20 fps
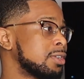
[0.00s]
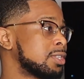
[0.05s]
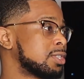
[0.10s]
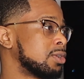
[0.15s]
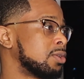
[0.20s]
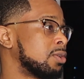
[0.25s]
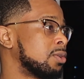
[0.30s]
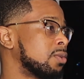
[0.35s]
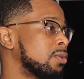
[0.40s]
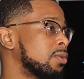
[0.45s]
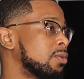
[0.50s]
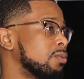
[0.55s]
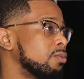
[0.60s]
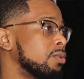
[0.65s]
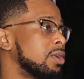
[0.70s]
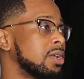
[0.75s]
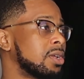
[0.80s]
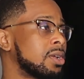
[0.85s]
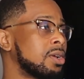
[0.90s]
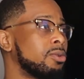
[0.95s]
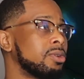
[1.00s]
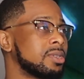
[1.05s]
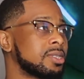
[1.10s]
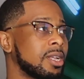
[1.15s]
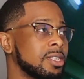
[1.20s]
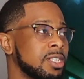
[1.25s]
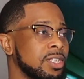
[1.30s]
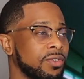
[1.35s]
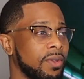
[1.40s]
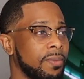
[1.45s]
So really cool
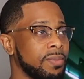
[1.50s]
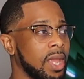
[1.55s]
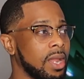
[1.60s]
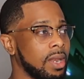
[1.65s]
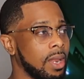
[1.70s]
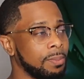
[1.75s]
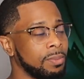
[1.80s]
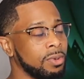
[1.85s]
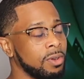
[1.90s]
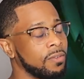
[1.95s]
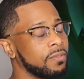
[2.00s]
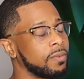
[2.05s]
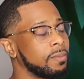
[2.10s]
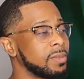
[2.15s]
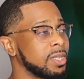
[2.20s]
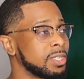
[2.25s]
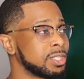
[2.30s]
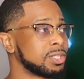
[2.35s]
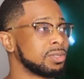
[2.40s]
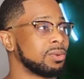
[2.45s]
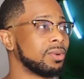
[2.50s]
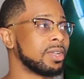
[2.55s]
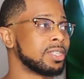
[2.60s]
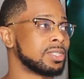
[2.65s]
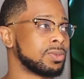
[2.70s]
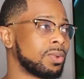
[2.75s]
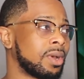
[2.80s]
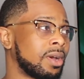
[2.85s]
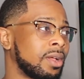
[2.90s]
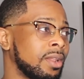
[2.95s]
touches from that they pulled from this shoe
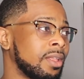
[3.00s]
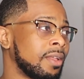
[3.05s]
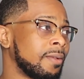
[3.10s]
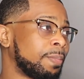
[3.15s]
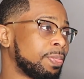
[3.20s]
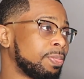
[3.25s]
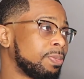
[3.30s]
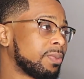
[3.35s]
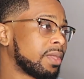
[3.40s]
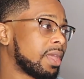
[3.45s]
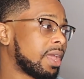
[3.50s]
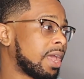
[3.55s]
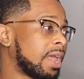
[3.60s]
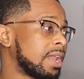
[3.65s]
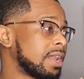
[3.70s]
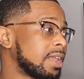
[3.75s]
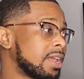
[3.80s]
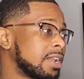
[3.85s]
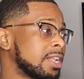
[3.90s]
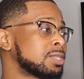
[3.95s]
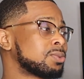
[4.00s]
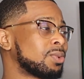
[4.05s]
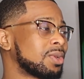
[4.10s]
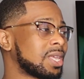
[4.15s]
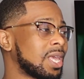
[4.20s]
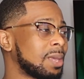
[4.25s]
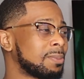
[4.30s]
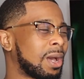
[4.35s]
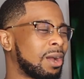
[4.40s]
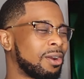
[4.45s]
as well. And yeah, this one
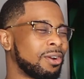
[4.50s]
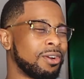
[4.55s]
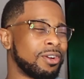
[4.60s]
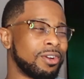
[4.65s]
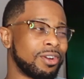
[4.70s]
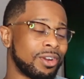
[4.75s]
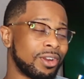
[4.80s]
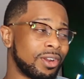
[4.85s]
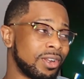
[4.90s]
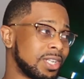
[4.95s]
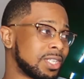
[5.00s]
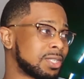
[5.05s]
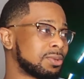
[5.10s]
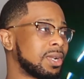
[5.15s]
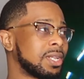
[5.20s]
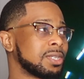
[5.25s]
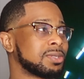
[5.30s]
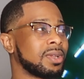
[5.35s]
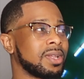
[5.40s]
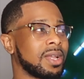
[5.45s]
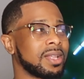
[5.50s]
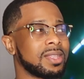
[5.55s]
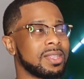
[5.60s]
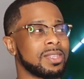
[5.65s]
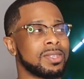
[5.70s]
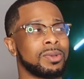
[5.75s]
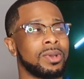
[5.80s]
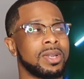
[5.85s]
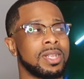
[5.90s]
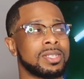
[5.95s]
came out early
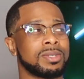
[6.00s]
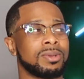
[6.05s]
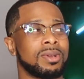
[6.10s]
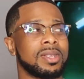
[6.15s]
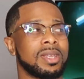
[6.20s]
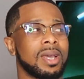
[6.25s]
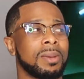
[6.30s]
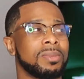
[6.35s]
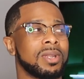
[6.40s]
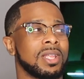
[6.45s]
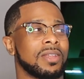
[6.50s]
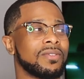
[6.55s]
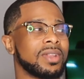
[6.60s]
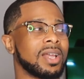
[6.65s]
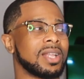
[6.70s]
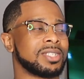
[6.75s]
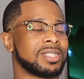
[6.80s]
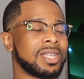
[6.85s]
2020, I believe, like